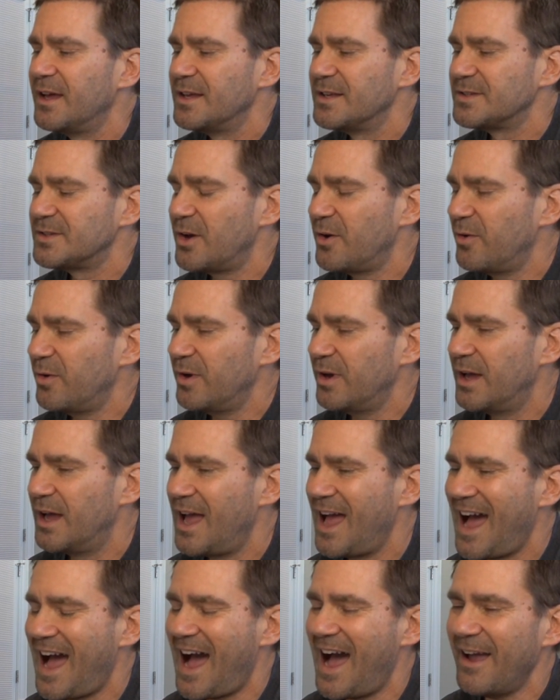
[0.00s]
So
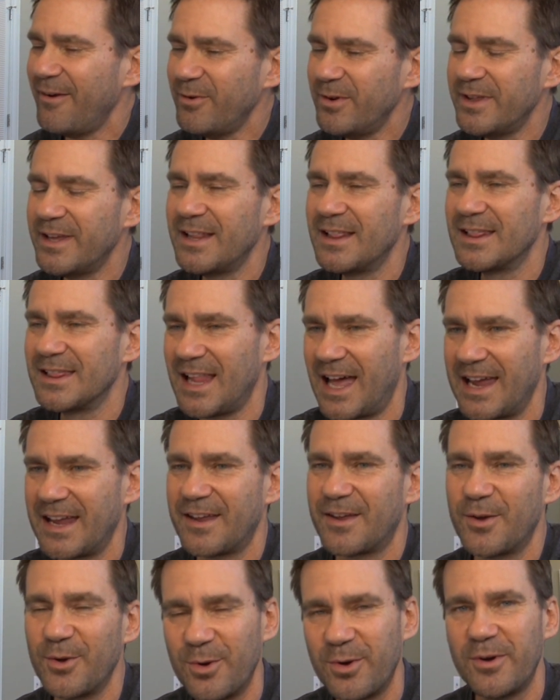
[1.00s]
I really
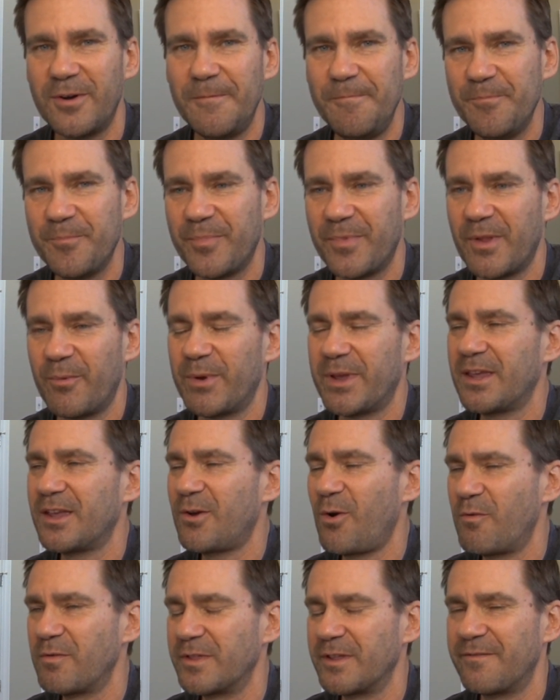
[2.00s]
like Google. We can go
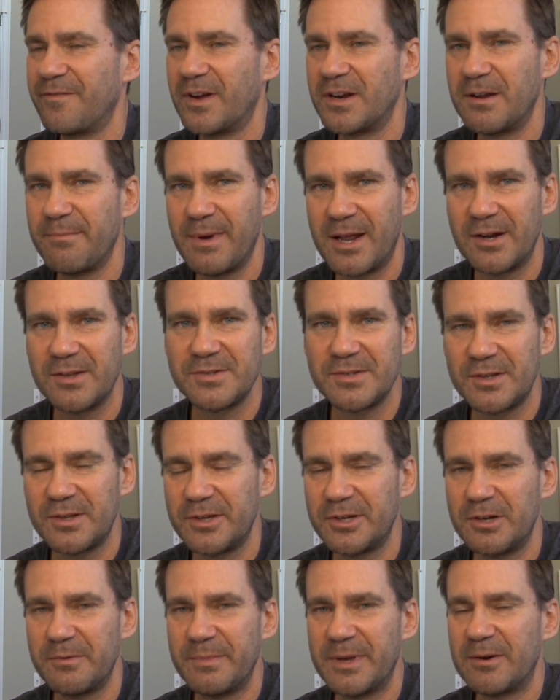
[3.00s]
over the fundamentals a
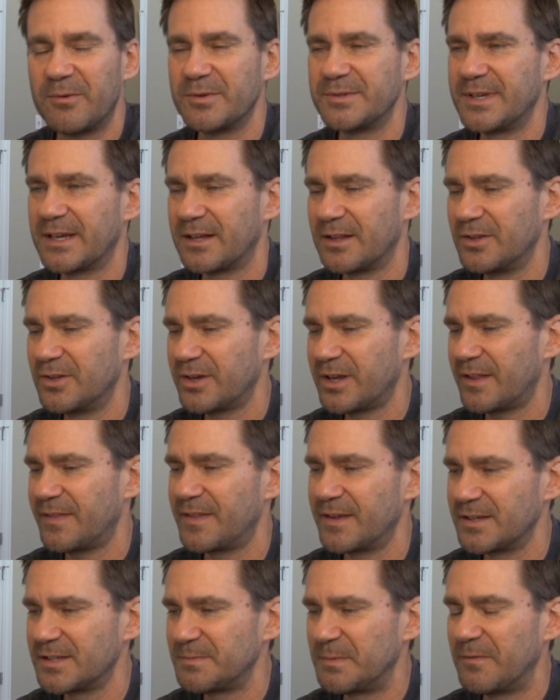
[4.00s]
little bit. We'll take a look at
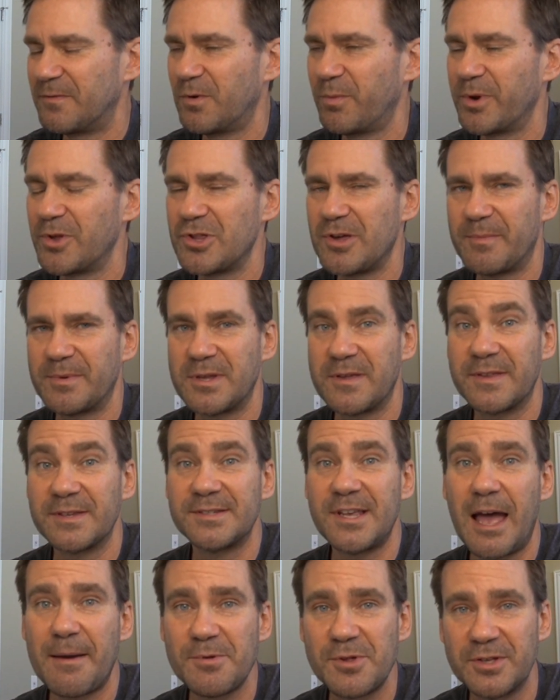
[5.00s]
this before we jump into this
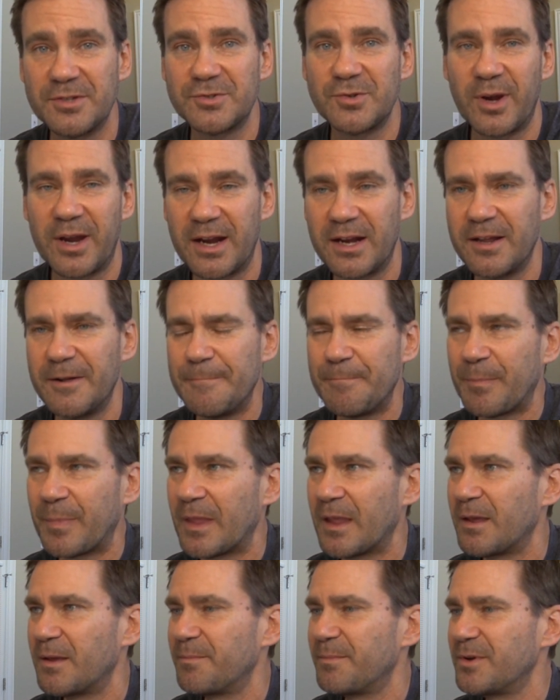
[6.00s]
option trade.
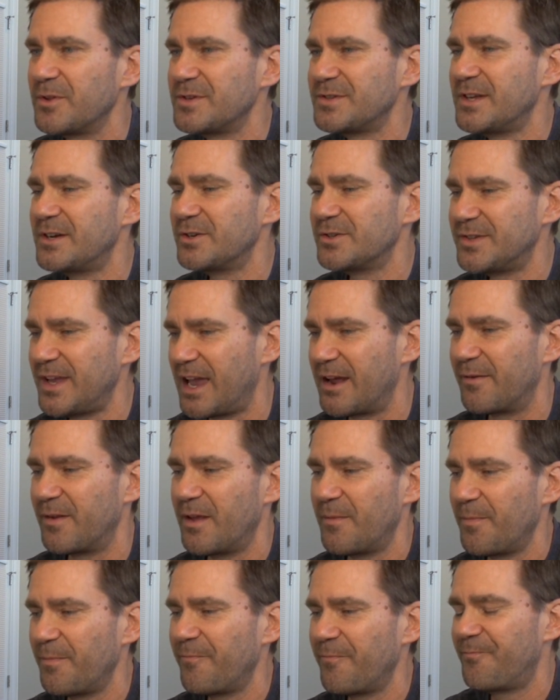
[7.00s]
But just understand,
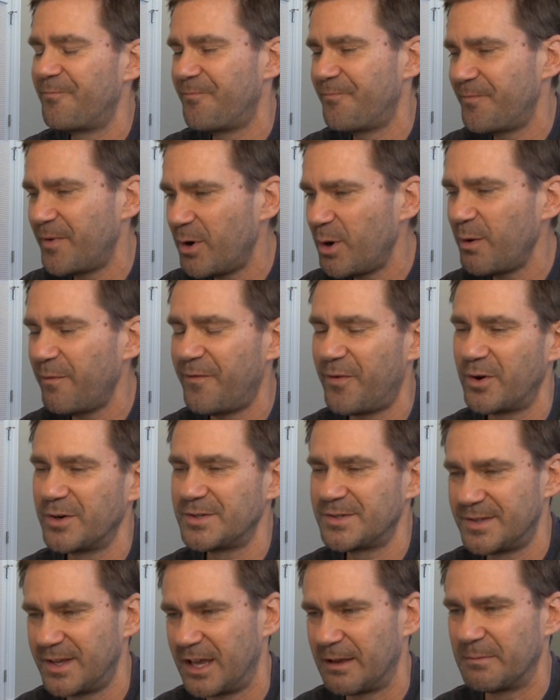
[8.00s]
very
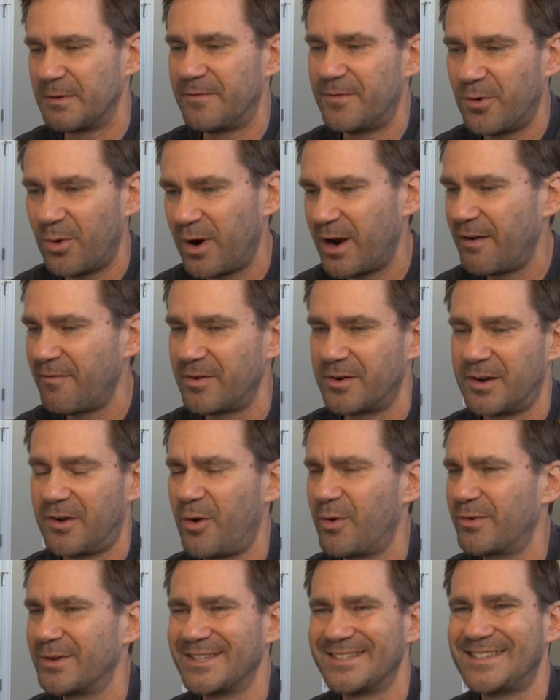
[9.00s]
first thing, before I ever
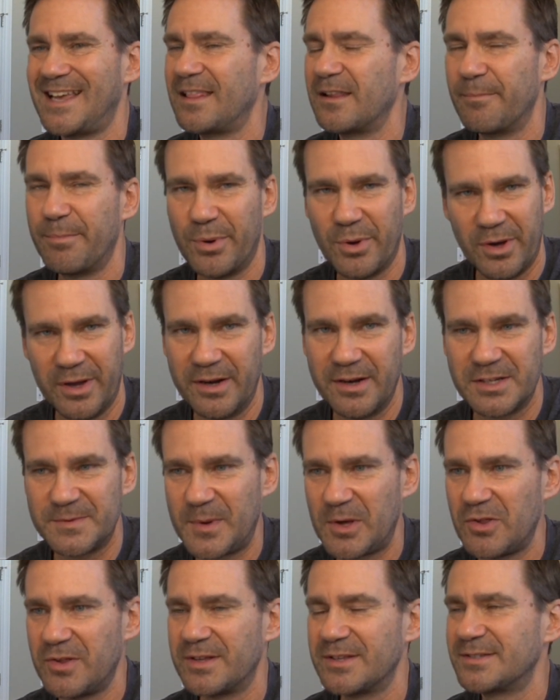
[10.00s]
go to sell a put,
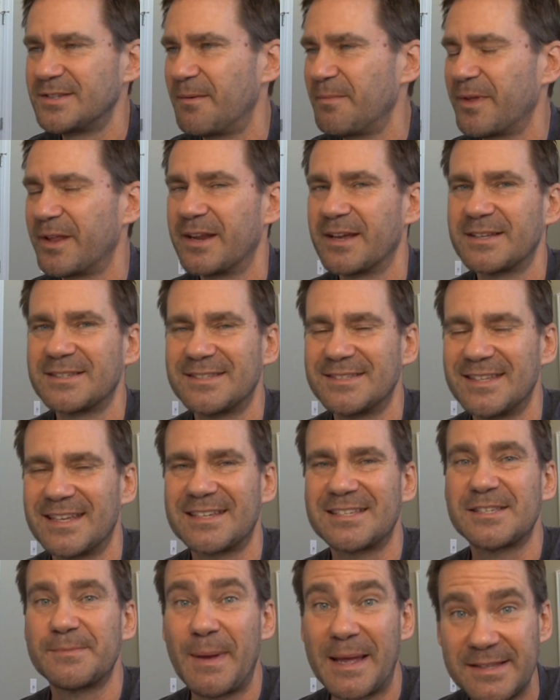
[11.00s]
especially in something that's as
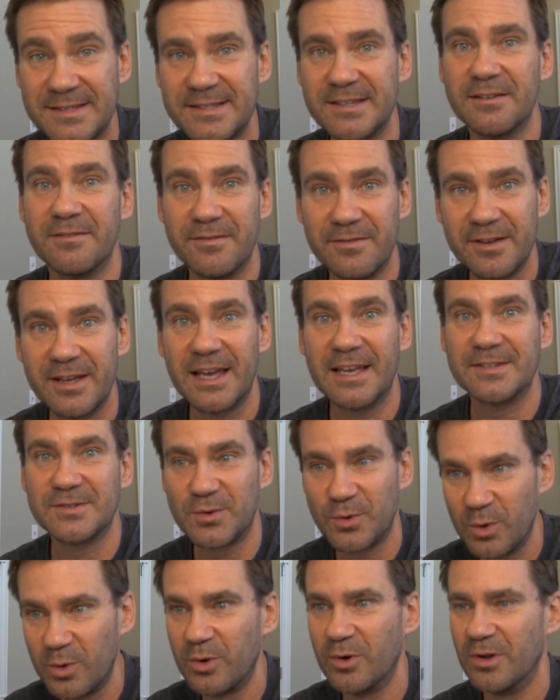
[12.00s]
expensive as
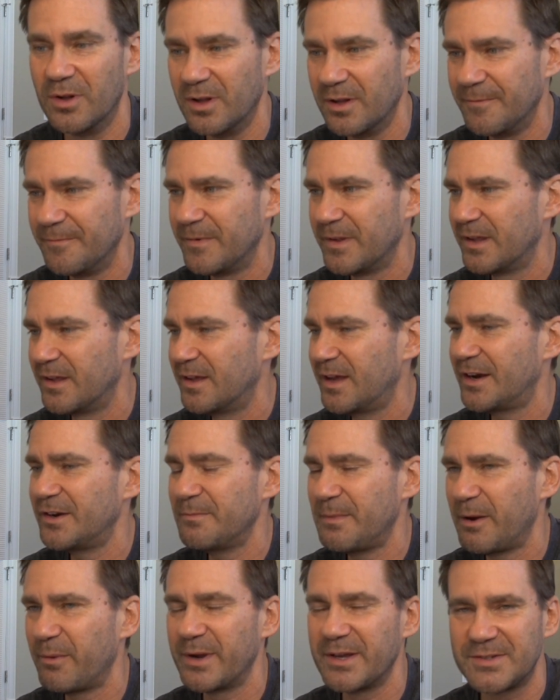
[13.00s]
Google, I do
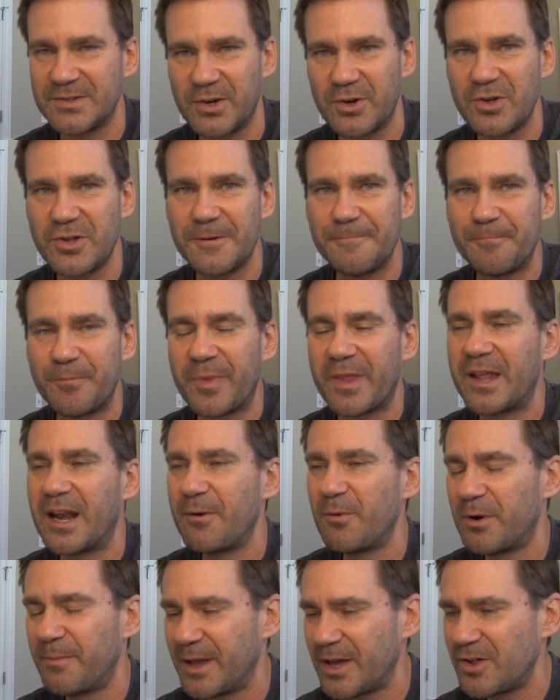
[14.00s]
my research. I
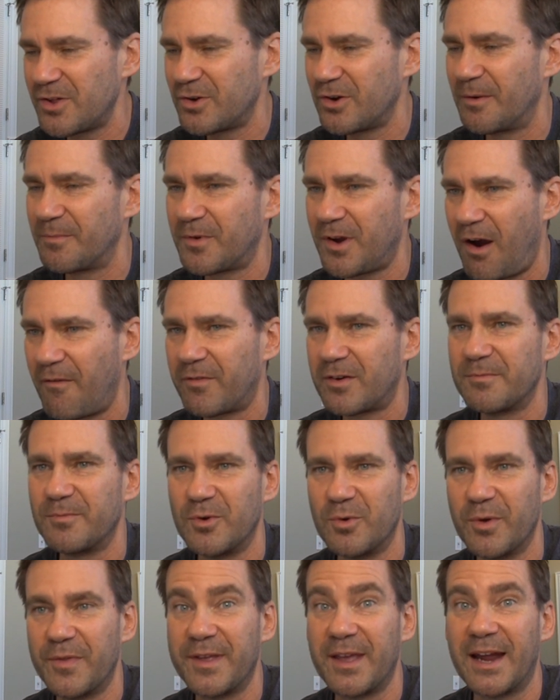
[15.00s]
want to make sure I'm
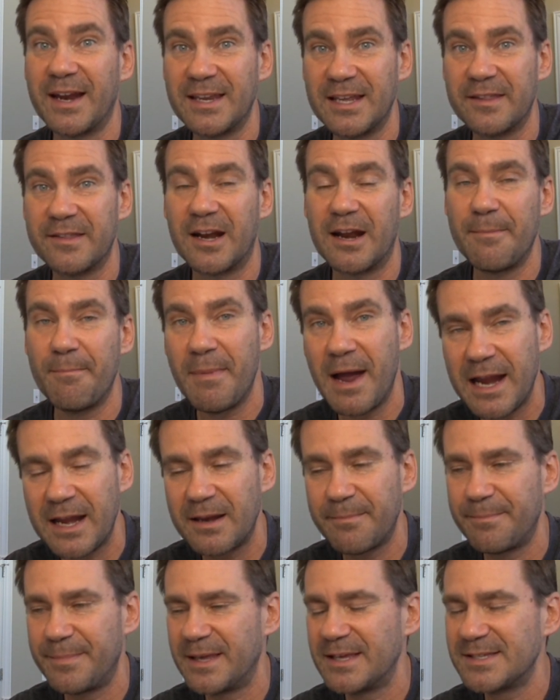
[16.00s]
comfortable with the idea that I
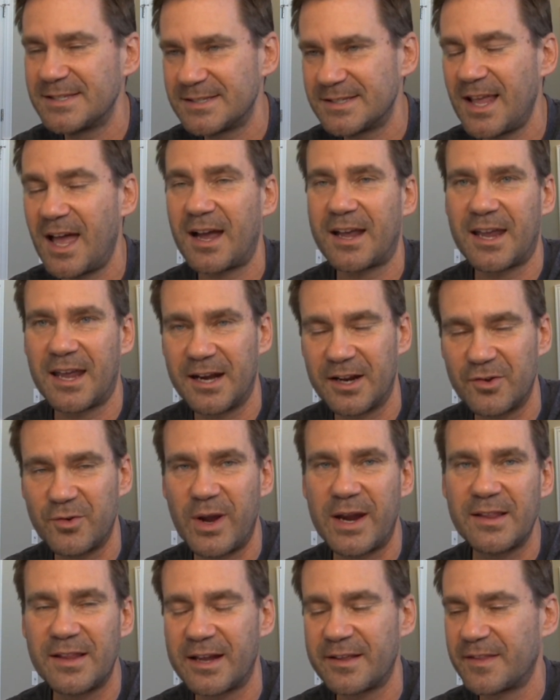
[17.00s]
might be stuck in a
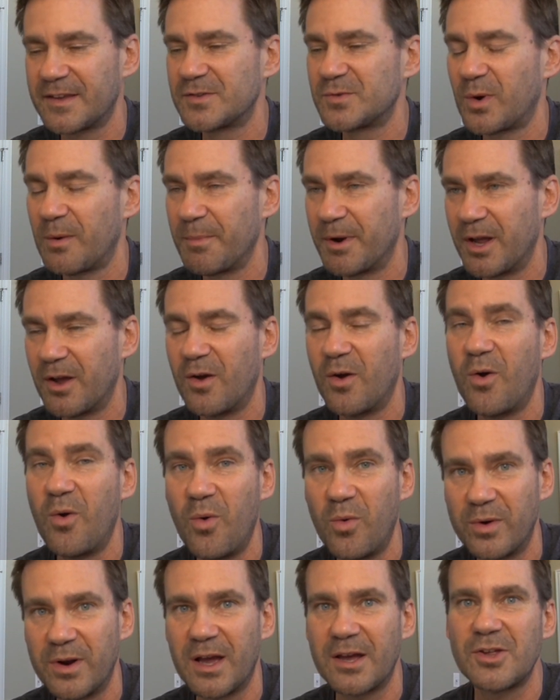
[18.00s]
trade like this where I'm going to
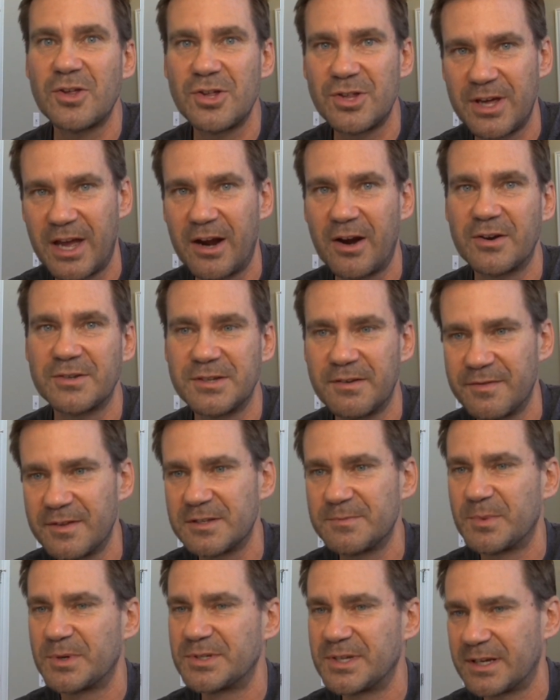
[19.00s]
own shares of this
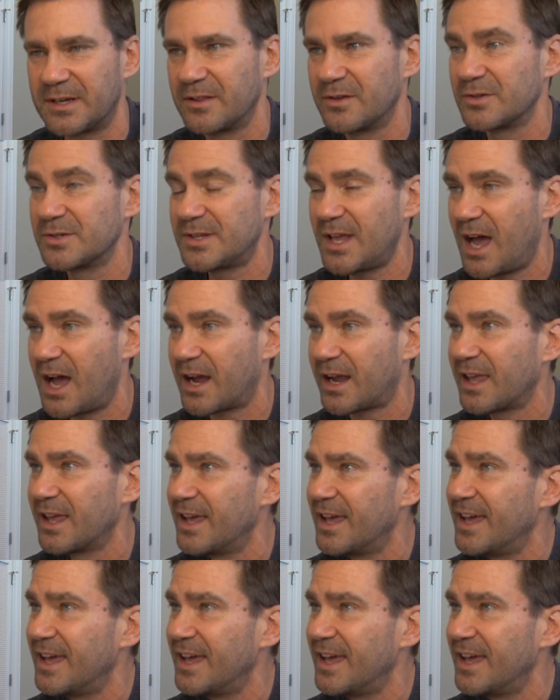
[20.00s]
particular stock.